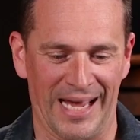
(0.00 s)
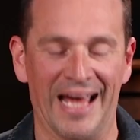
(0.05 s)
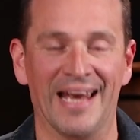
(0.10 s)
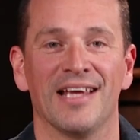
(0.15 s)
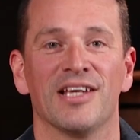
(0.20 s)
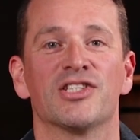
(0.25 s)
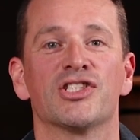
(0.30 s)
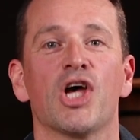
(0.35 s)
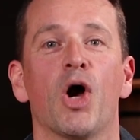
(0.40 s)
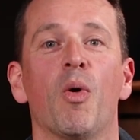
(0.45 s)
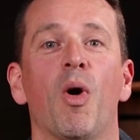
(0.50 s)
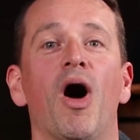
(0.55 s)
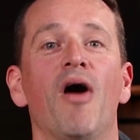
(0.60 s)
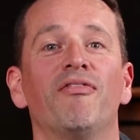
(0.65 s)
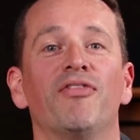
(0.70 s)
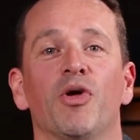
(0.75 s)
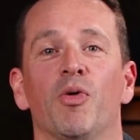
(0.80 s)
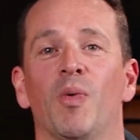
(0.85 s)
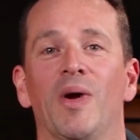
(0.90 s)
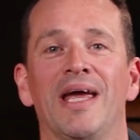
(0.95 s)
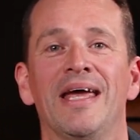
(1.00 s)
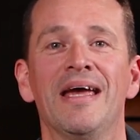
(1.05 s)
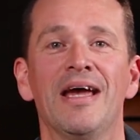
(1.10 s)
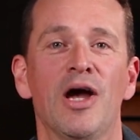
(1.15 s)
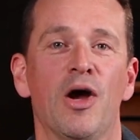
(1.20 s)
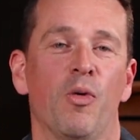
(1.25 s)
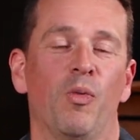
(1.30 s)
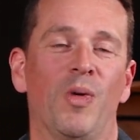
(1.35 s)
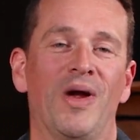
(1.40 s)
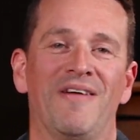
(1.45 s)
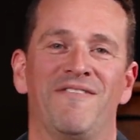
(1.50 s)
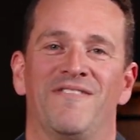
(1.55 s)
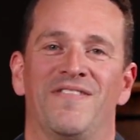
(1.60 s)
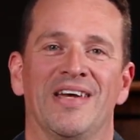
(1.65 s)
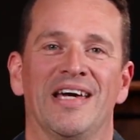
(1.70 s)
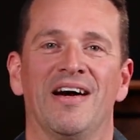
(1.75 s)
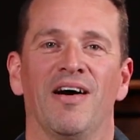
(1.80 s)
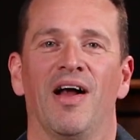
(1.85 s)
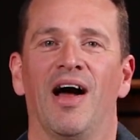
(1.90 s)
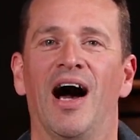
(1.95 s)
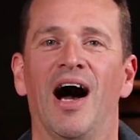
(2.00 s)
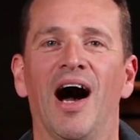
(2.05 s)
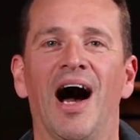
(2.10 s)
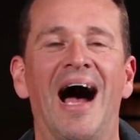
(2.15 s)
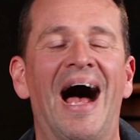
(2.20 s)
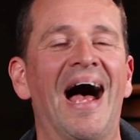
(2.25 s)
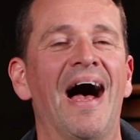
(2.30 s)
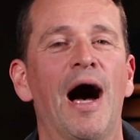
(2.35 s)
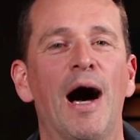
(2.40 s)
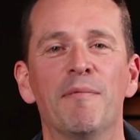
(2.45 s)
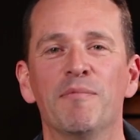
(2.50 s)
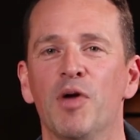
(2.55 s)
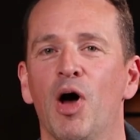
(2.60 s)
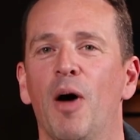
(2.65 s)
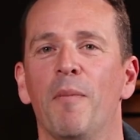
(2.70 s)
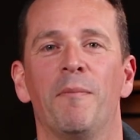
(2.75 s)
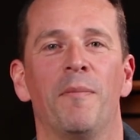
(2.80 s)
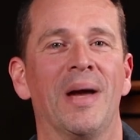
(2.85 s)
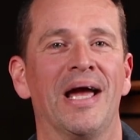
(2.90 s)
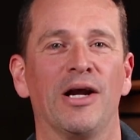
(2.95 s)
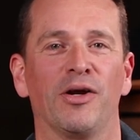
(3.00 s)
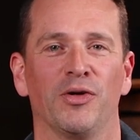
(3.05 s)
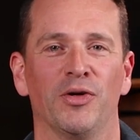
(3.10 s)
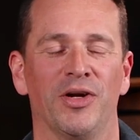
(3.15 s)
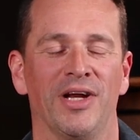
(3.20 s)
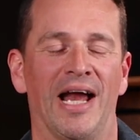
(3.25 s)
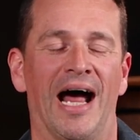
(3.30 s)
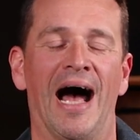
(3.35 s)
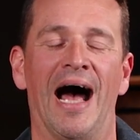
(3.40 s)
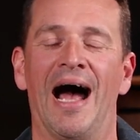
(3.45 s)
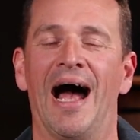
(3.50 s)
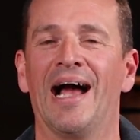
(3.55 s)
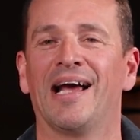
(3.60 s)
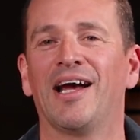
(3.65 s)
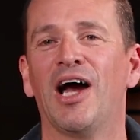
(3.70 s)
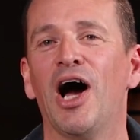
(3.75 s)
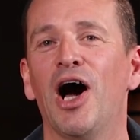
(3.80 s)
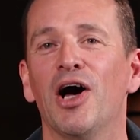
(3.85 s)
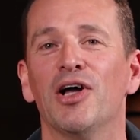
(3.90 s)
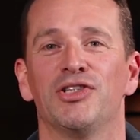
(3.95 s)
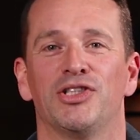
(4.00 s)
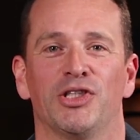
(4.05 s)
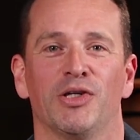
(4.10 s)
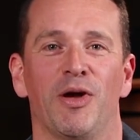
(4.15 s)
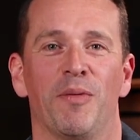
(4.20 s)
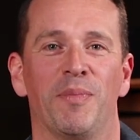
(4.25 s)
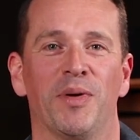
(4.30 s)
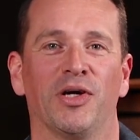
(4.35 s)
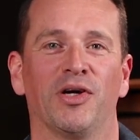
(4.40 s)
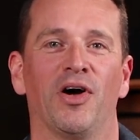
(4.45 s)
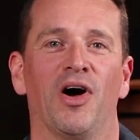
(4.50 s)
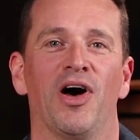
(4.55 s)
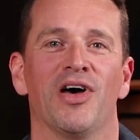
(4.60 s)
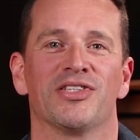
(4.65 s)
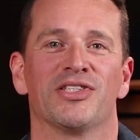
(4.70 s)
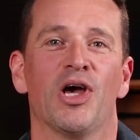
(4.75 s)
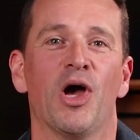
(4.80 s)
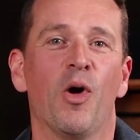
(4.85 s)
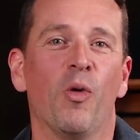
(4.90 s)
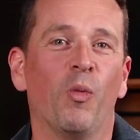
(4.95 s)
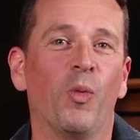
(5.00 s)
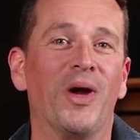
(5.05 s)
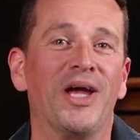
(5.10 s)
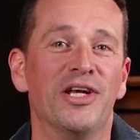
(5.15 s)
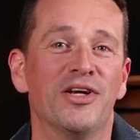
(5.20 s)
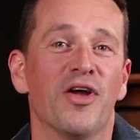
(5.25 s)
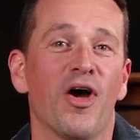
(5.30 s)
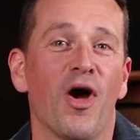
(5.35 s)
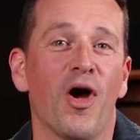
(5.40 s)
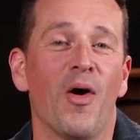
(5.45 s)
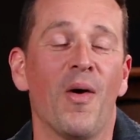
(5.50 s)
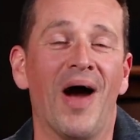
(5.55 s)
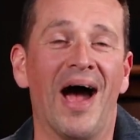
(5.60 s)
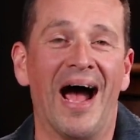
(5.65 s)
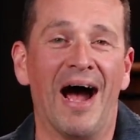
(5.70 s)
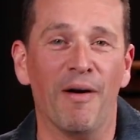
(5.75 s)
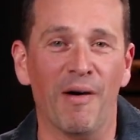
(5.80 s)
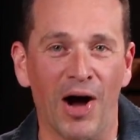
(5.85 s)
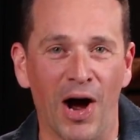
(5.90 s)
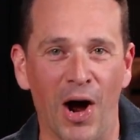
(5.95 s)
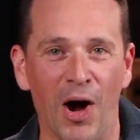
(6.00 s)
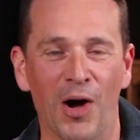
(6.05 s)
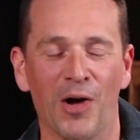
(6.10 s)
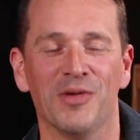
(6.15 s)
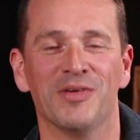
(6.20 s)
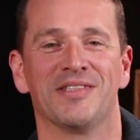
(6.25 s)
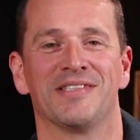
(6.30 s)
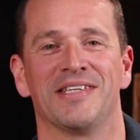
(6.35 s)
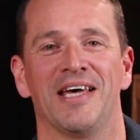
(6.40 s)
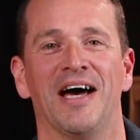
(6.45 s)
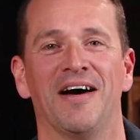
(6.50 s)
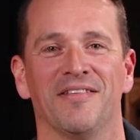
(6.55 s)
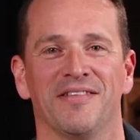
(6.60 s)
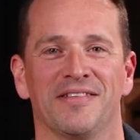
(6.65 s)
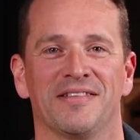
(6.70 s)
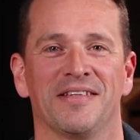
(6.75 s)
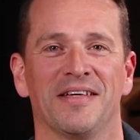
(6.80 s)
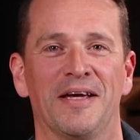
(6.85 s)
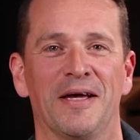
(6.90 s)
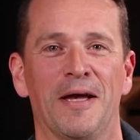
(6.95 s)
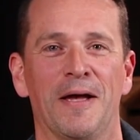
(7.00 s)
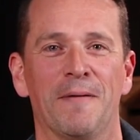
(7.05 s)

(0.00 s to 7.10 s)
I think so often we feel, I'm not included, I can't do it, because we know our own selves.